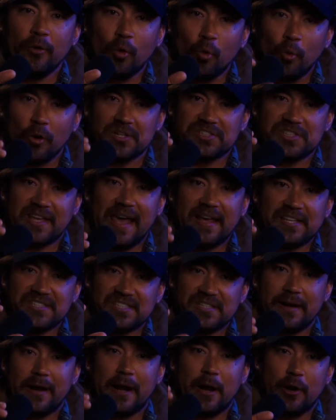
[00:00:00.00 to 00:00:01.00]
the worst case
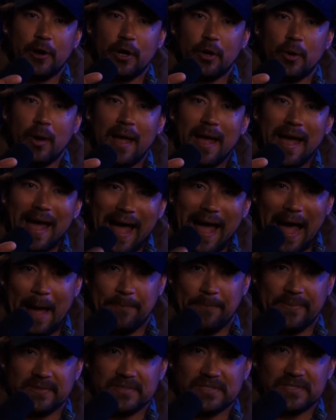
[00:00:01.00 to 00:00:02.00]
scenario
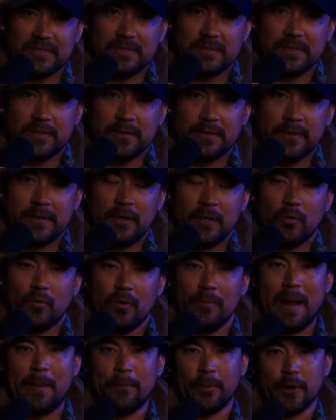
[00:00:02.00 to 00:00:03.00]
happens.
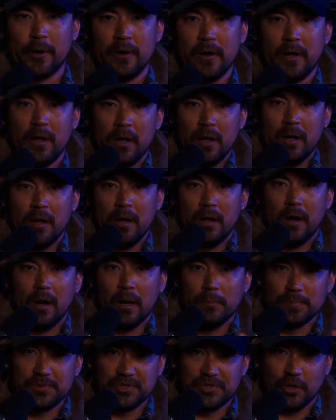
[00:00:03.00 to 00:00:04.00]
Remember,
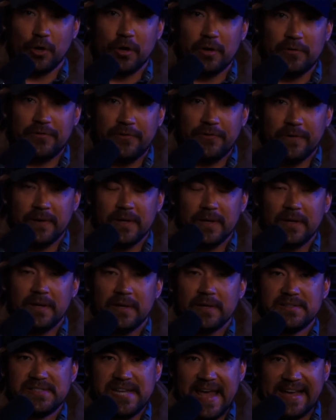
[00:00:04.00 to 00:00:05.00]
observe,
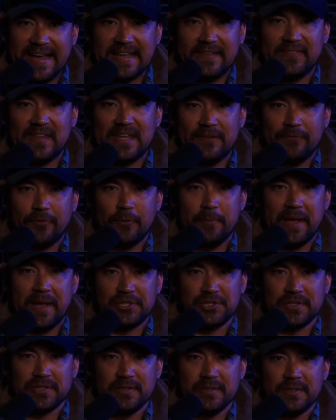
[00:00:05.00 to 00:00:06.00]
take in the
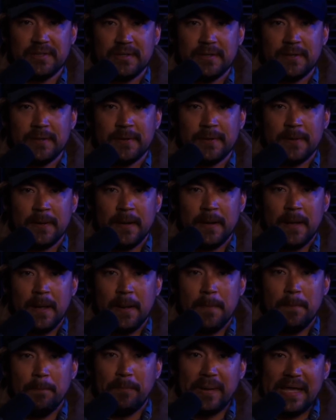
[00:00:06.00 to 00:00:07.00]
information,
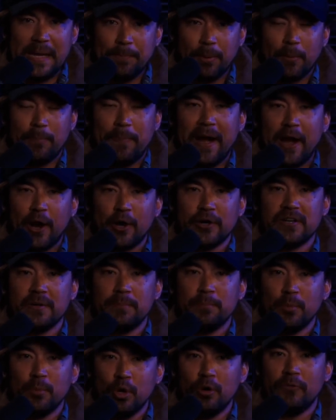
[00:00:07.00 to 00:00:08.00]
be prepared to
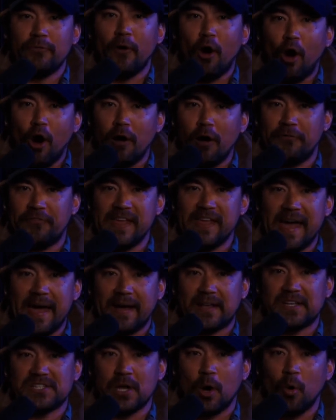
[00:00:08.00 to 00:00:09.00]
move off the
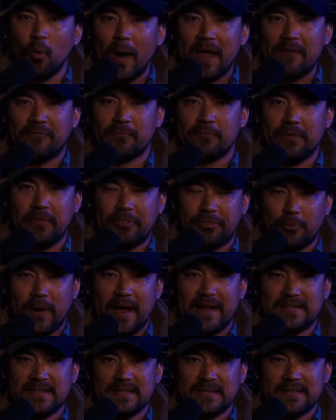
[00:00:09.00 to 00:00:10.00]
X away from the
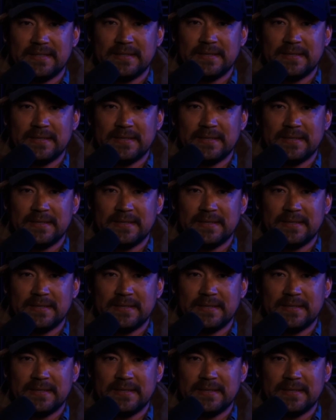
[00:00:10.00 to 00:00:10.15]
threat.